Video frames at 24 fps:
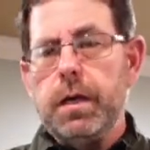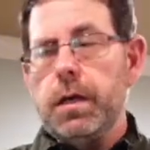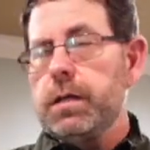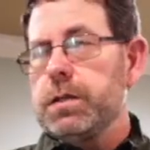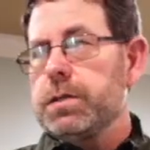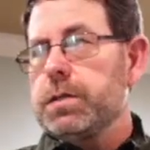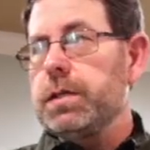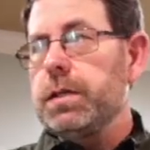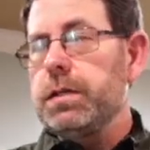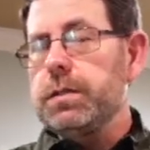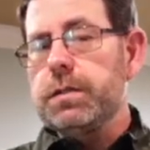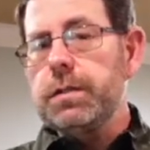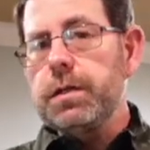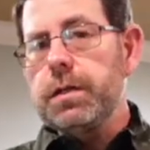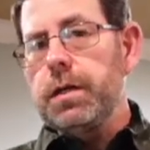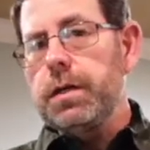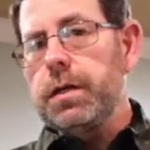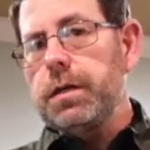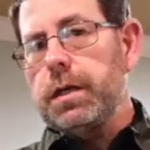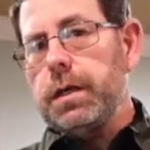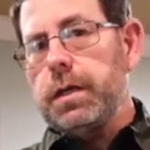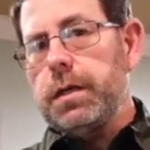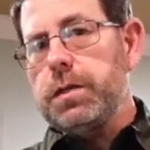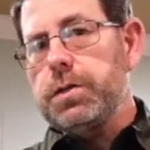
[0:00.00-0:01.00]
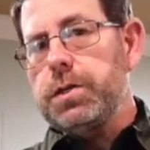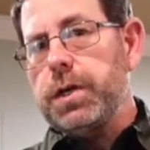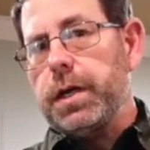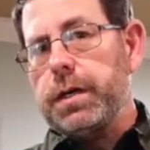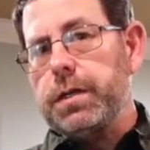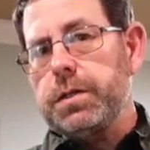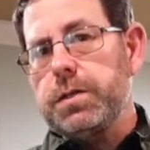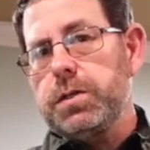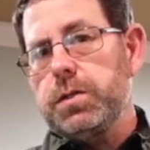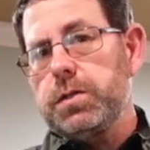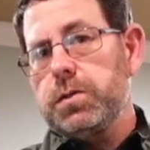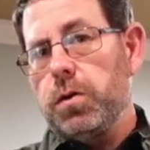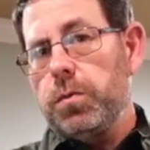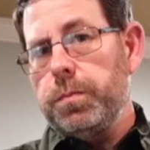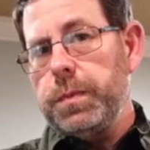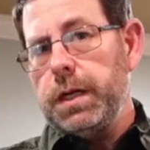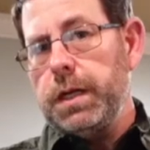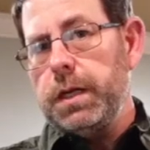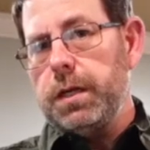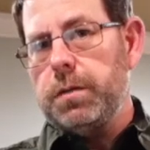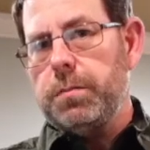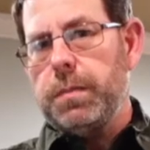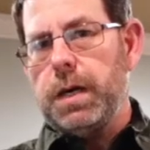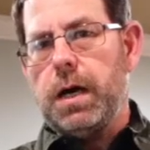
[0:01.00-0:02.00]
Since the gun checks so
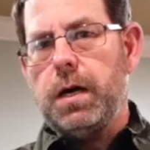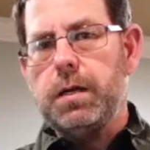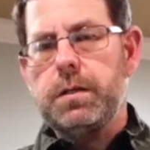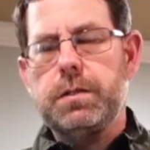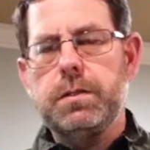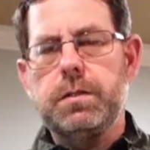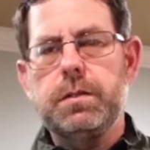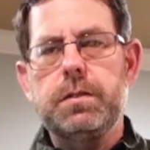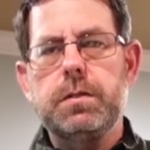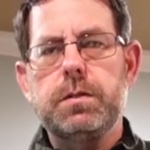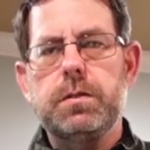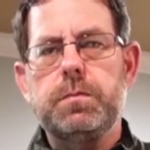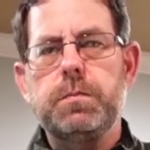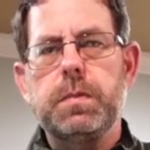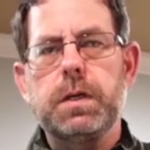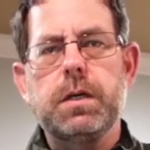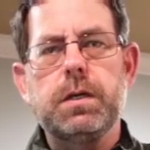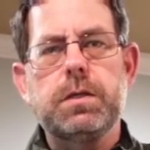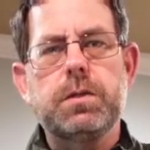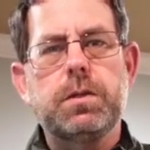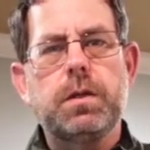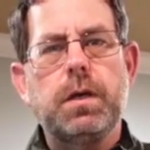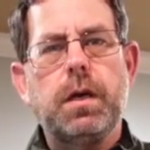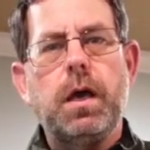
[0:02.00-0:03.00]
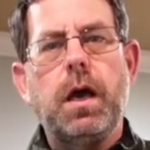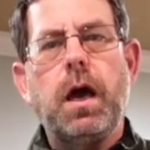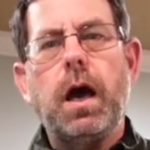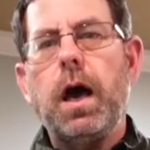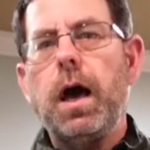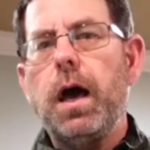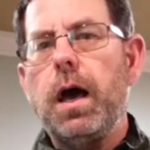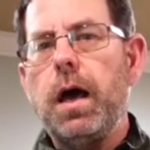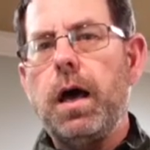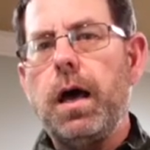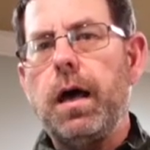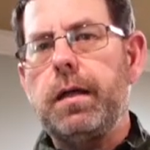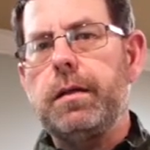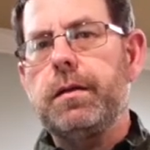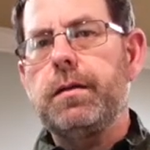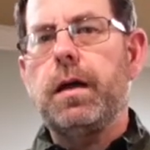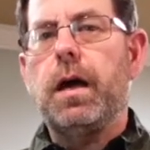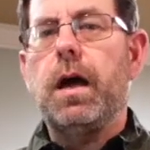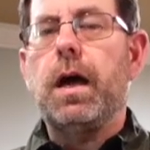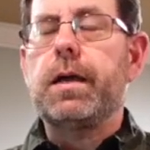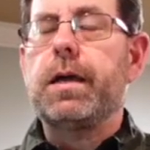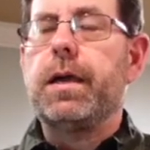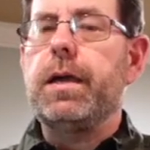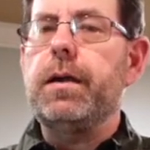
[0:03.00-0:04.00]
many of the boxes, because
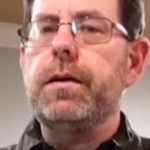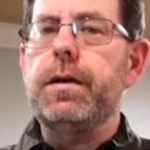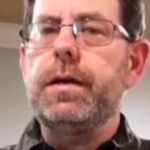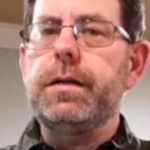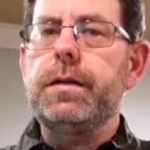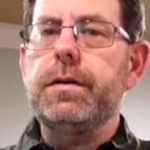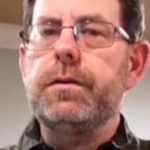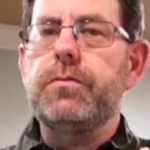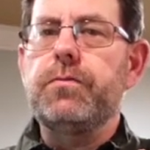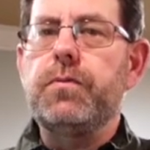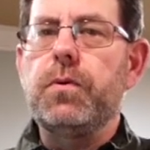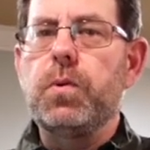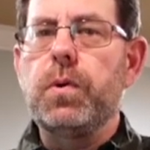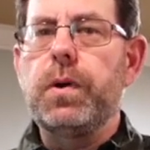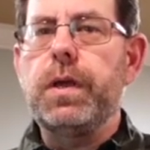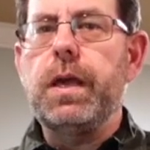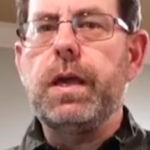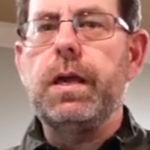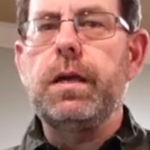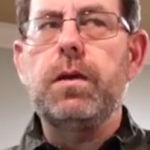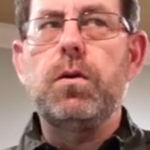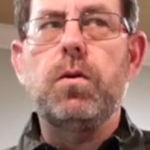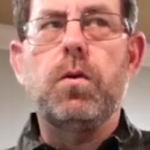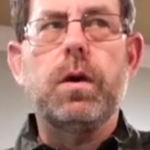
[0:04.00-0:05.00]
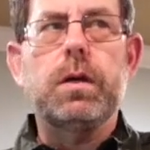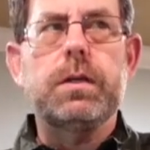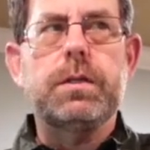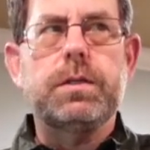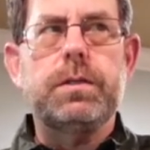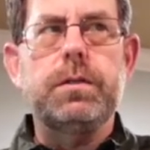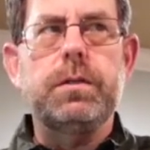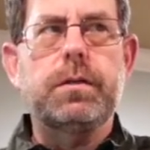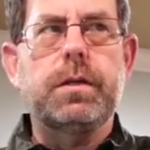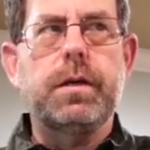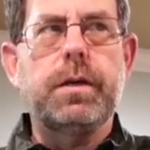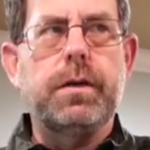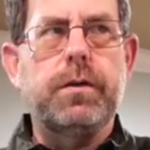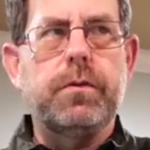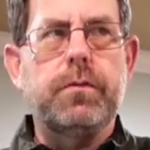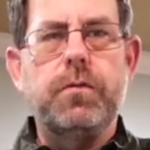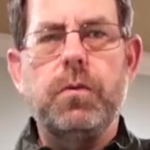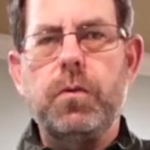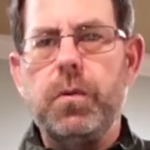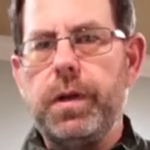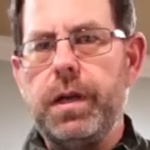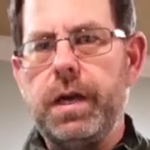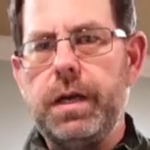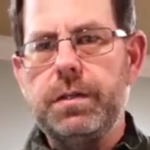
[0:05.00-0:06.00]
I carried a 48, or I still carry a
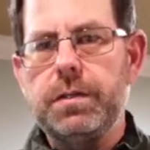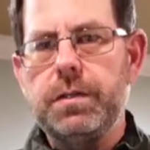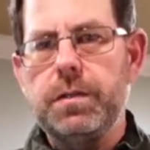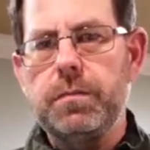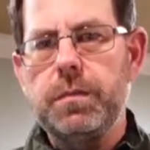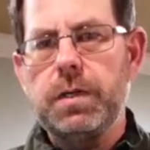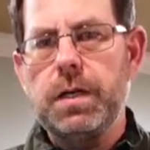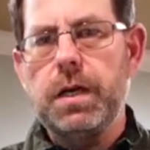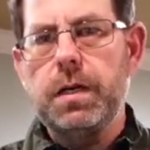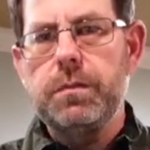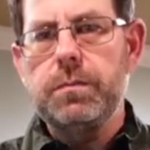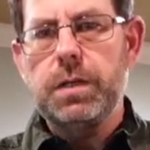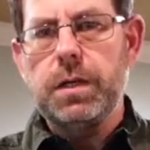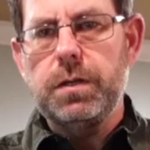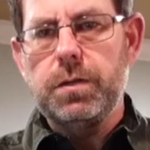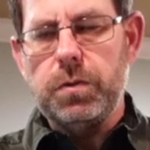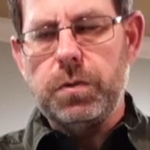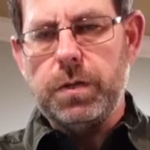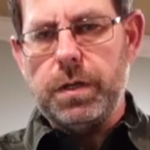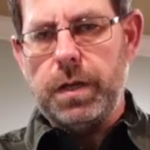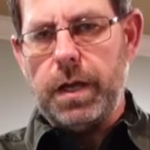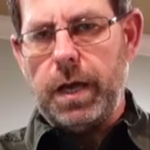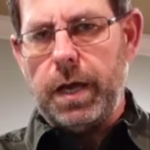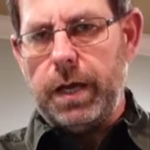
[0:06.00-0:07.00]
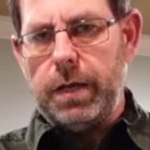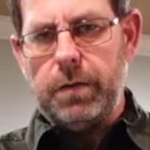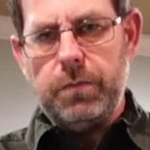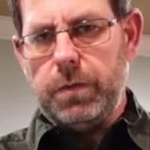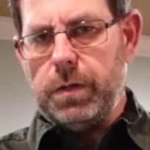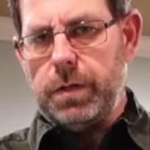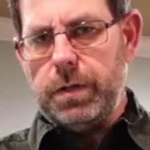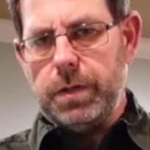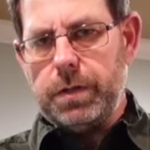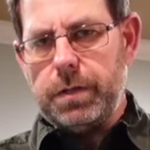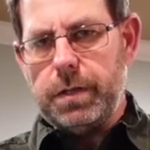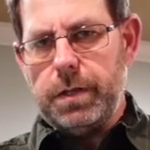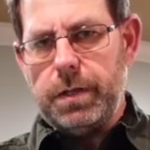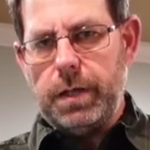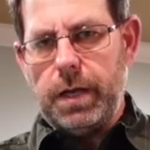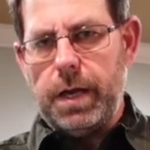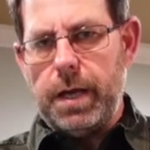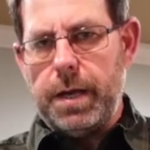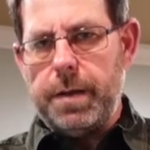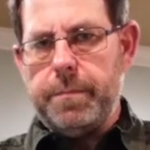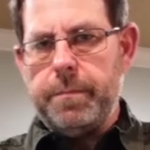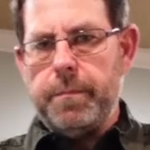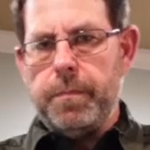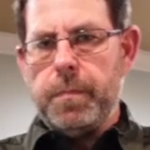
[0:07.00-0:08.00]
48 sometimes. I do at night. We looked at
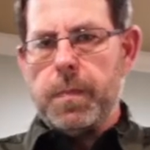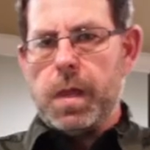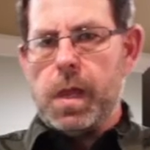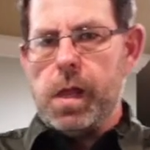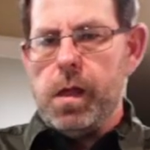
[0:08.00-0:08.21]
that.